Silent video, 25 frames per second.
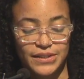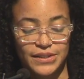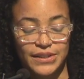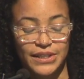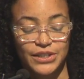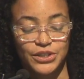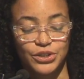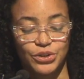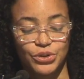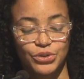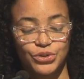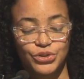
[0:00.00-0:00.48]
They
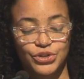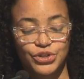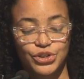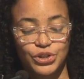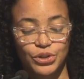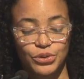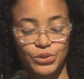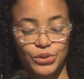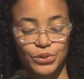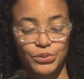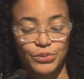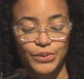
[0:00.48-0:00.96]
don't
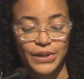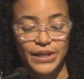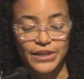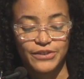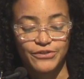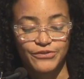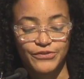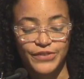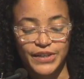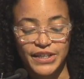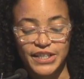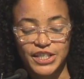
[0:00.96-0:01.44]
show the
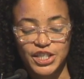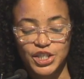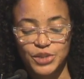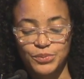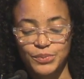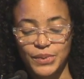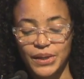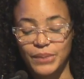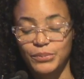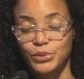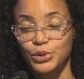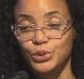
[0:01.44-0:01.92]
red faced
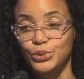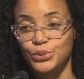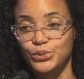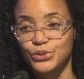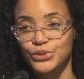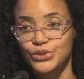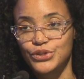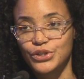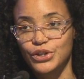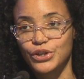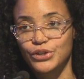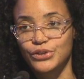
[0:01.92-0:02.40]

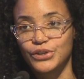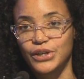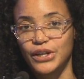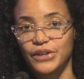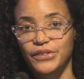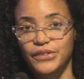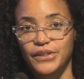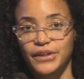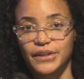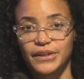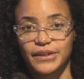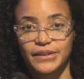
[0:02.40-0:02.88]
baboons or
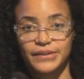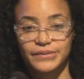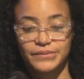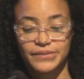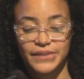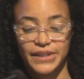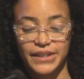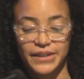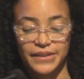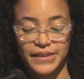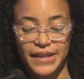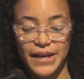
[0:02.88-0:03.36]
nothing
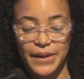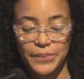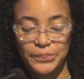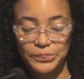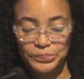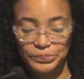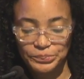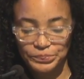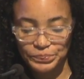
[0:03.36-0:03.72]
like that.